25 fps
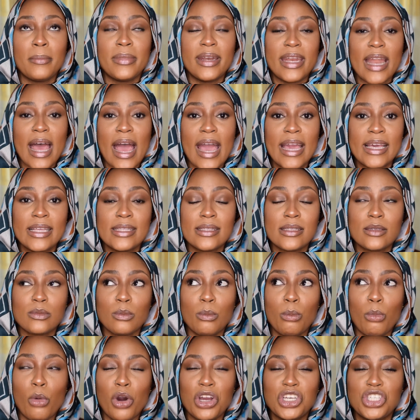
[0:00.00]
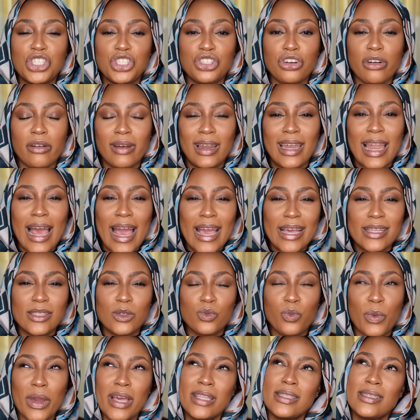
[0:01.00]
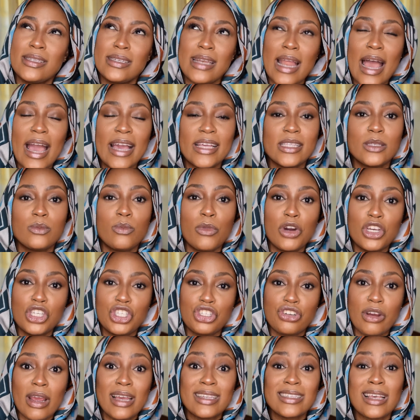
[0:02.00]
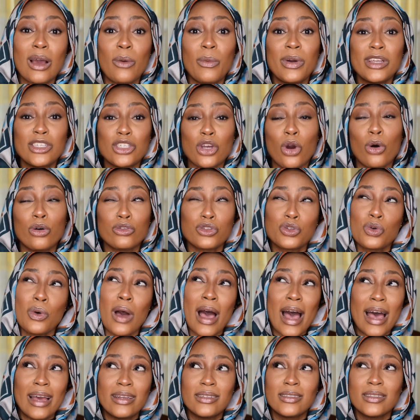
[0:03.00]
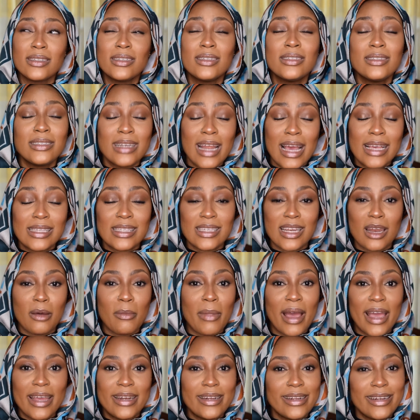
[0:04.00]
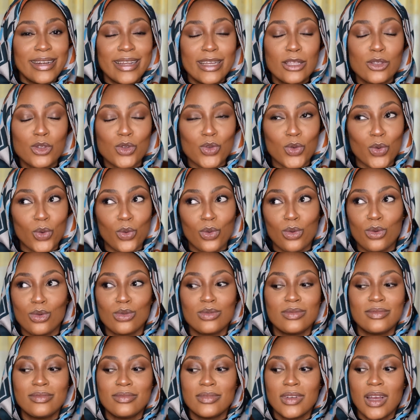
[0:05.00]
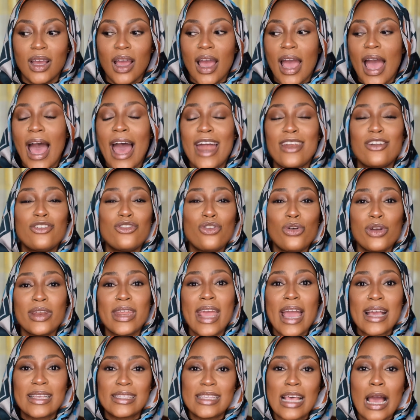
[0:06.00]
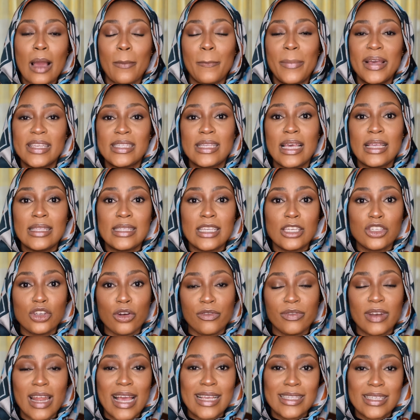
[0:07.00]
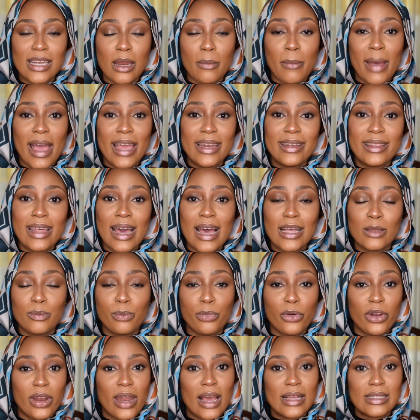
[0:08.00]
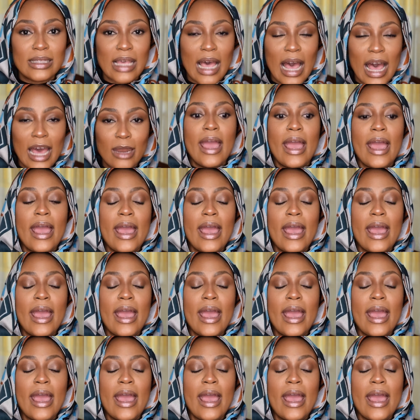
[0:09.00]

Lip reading: Night Moisture, Lightweight Night Moisturizer, which also had niacinamide in it. So I don't know the exact percentage of niacinamide that product had.